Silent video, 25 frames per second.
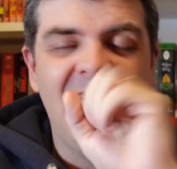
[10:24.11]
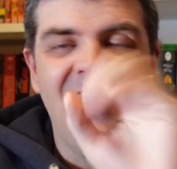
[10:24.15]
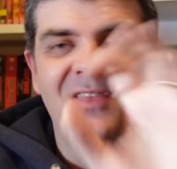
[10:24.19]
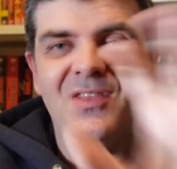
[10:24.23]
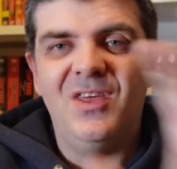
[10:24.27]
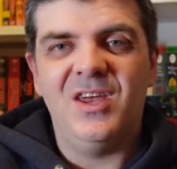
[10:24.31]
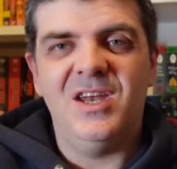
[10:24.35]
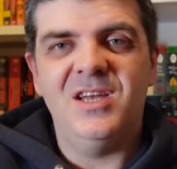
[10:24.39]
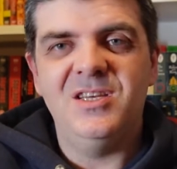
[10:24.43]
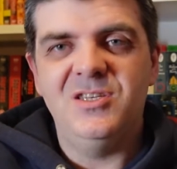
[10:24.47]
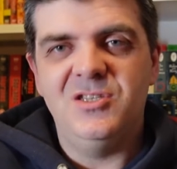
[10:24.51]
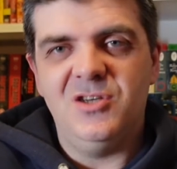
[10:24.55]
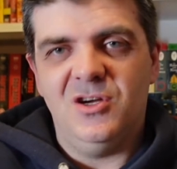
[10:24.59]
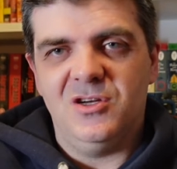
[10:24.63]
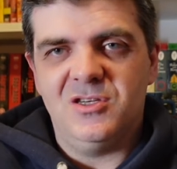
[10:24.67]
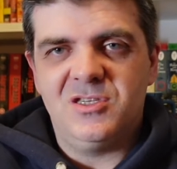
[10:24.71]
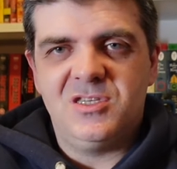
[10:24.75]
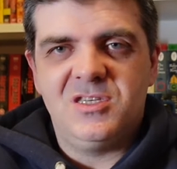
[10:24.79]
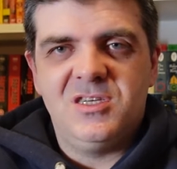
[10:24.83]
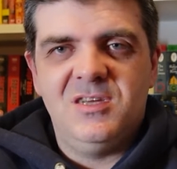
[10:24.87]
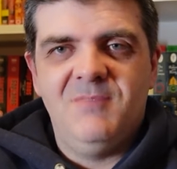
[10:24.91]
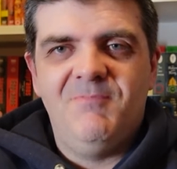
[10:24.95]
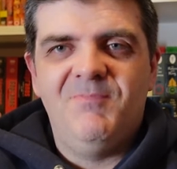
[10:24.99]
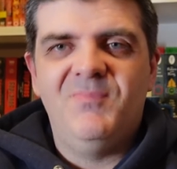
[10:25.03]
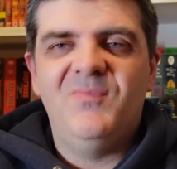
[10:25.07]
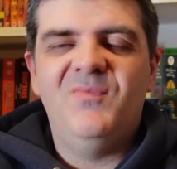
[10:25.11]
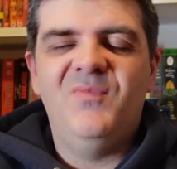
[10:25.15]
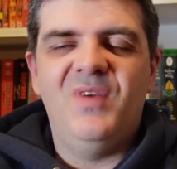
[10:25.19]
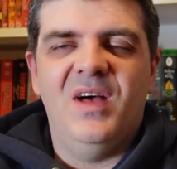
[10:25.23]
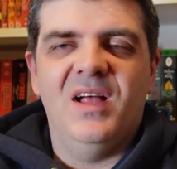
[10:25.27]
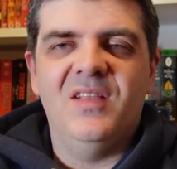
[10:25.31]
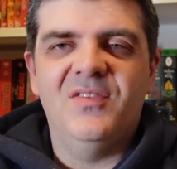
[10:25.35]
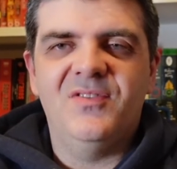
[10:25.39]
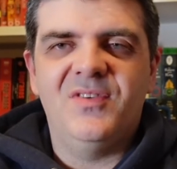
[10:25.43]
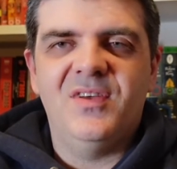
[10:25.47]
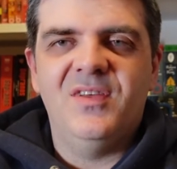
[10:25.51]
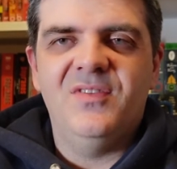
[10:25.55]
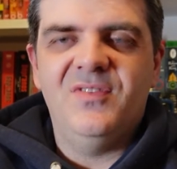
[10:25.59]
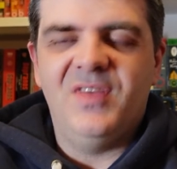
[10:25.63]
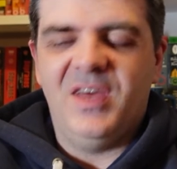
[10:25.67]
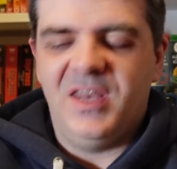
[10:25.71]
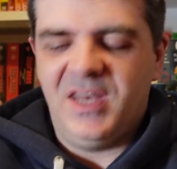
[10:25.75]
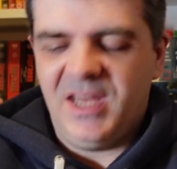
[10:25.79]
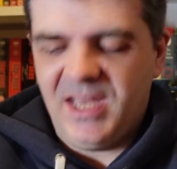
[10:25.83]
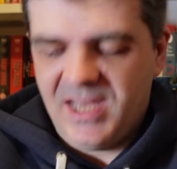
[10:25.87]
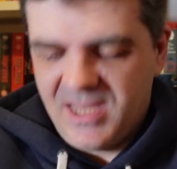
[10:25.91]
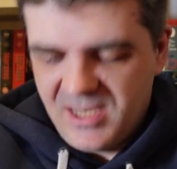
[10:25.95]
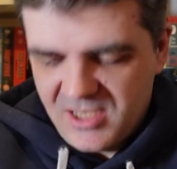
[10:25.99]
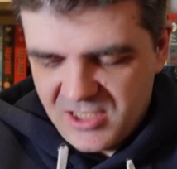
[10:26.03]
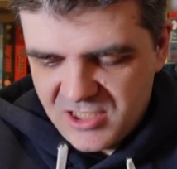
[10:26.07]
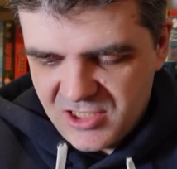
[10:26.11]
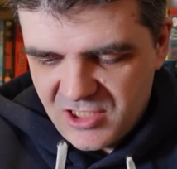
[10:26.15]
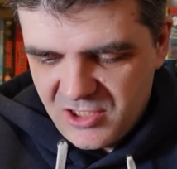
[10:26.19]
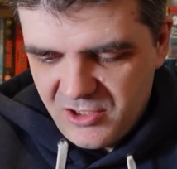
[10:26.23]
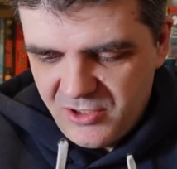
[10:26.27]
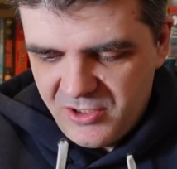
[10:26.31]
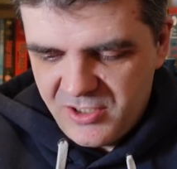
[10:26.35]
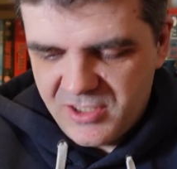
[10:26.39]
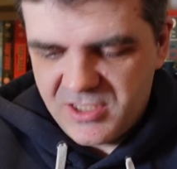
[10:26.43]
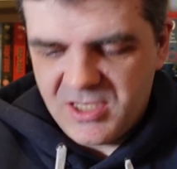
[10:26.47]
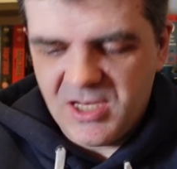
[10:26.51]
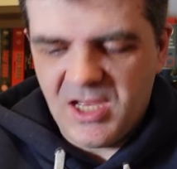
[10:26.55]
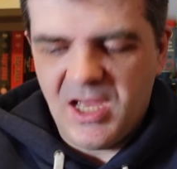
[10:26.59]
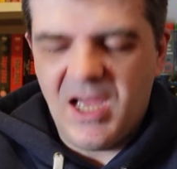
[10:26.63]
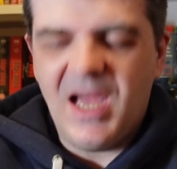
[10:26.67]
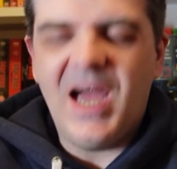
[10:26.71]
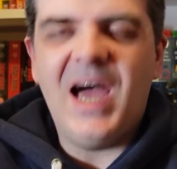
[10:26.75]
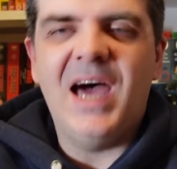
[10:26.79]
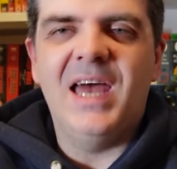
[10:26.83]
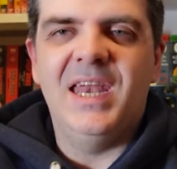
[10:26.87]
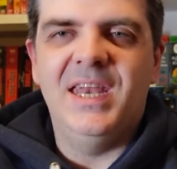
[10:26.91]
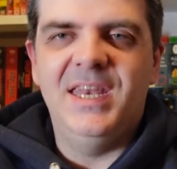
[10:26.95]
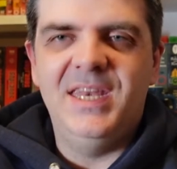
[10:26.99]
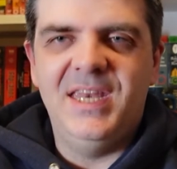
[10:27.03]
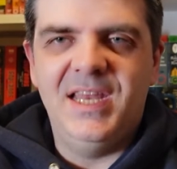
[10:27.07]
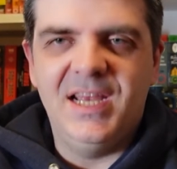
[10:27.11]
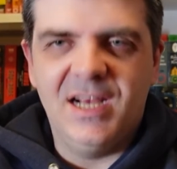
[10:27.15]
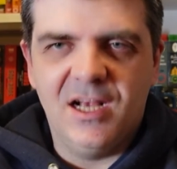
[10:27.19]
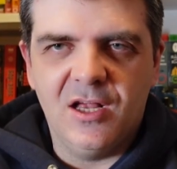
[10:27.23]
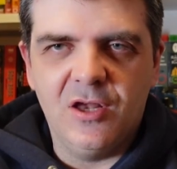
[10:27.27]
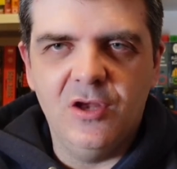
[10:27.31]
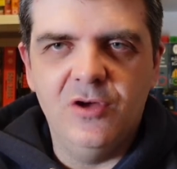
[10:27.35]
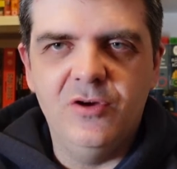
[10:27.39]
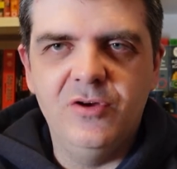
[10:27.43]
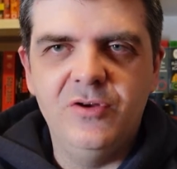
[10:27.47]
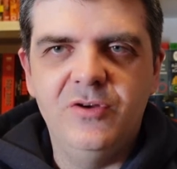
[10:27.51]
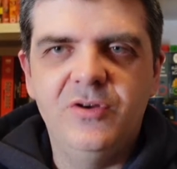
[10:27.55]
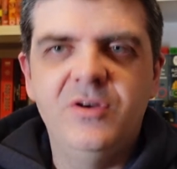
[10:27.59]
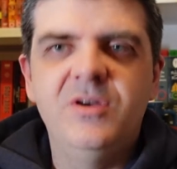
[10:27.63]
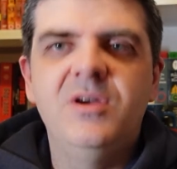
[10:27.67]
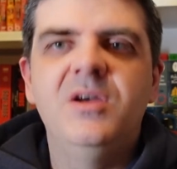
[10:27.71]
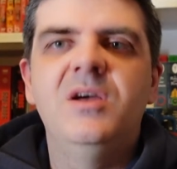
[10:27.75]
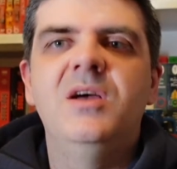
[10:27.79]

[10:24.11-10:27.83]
that I just felt that I could exclude it and include